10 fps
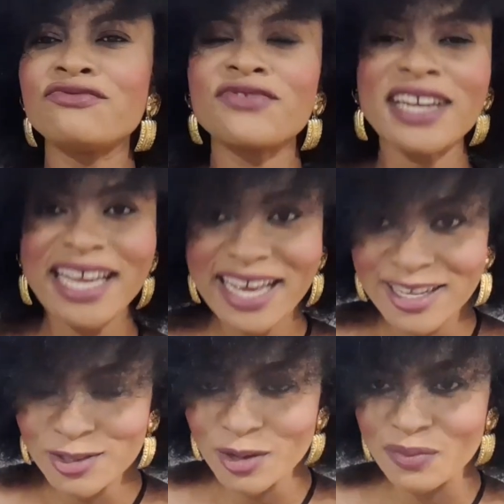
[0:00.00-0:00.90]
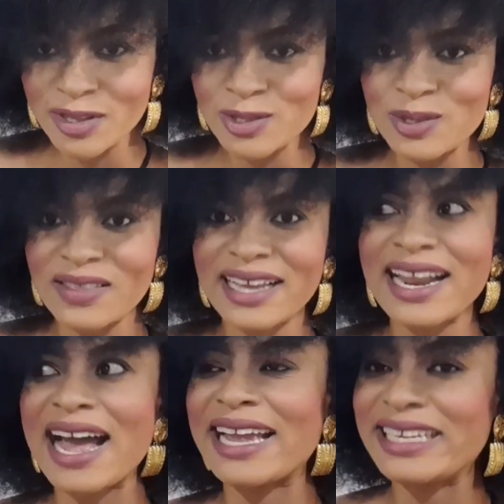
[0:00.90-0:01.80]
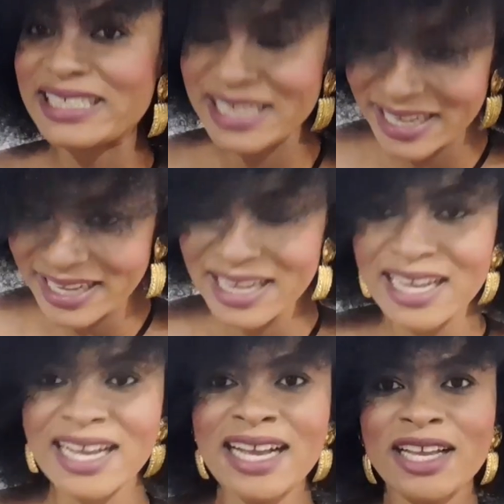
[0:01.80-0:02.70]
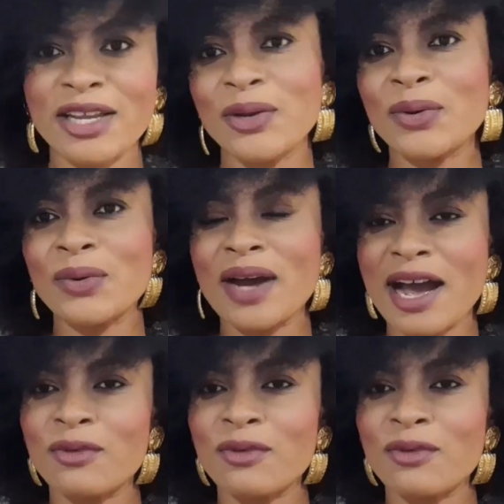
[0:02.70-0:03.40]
really can't commit to that idea. You know,